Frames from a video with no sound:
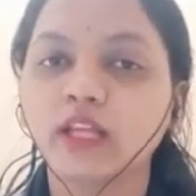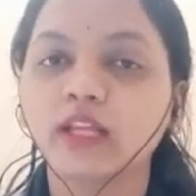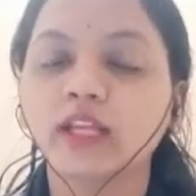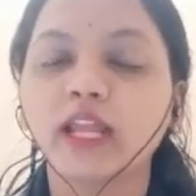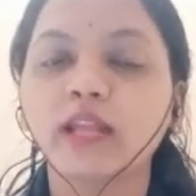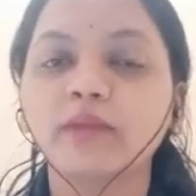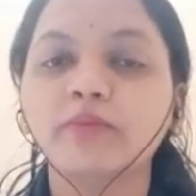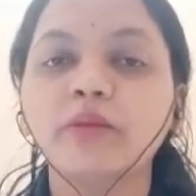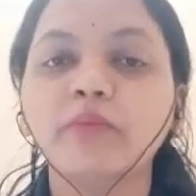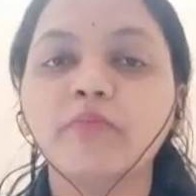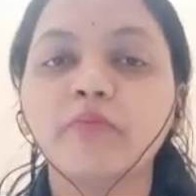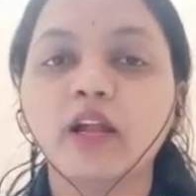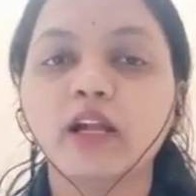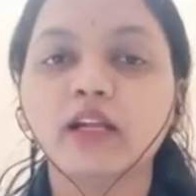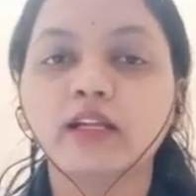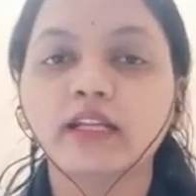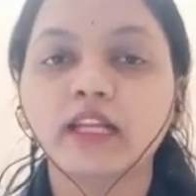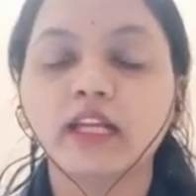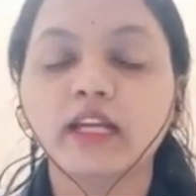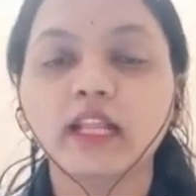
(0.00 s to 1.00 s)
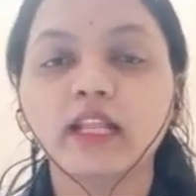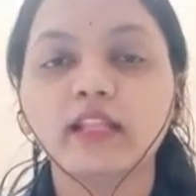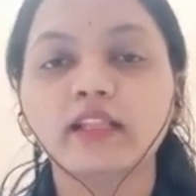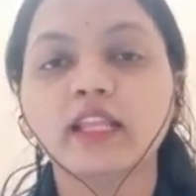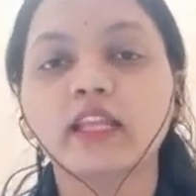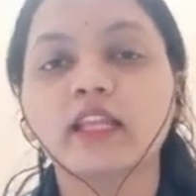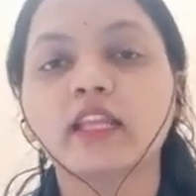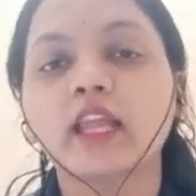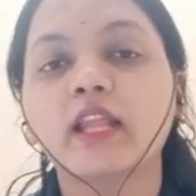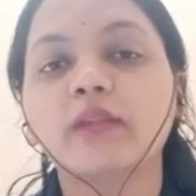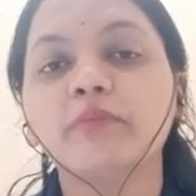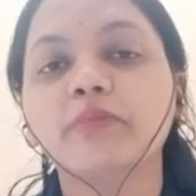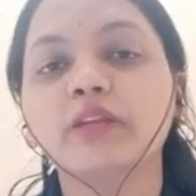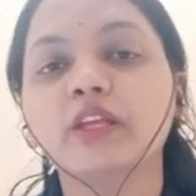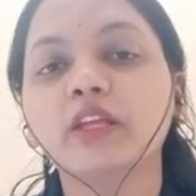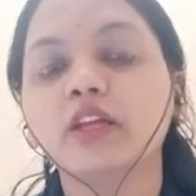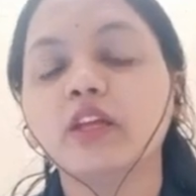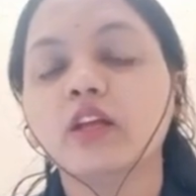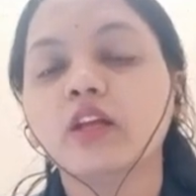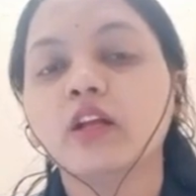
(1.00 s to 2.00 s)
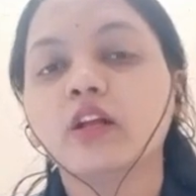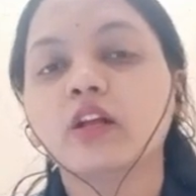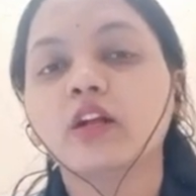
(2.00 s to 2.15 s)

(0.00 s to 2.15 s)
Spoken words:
they can be melted and they can be